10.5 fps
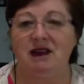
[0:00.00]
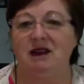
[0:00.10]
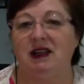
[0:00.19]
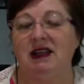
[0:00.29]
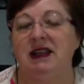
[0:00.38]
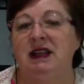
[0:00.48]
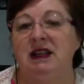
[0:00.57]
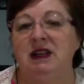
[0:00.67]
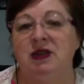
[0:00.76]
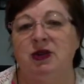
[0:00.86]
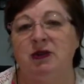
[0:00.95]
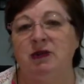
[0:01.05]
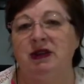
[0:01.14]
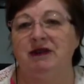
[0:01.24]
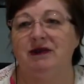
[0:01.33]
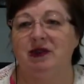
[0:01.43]
All right.
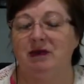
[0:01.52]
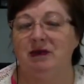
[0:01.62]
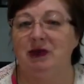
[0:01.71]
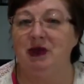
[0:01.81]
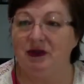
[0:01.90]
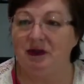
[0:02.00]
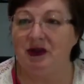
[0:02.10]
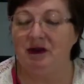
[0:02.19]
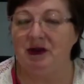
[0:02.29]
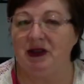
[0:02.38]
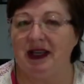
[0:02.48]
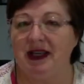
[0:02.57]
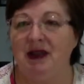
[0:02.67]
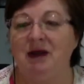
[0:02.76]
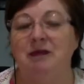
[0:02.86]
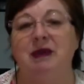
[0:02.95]
Trauma-informed movement will
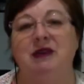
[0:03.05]
help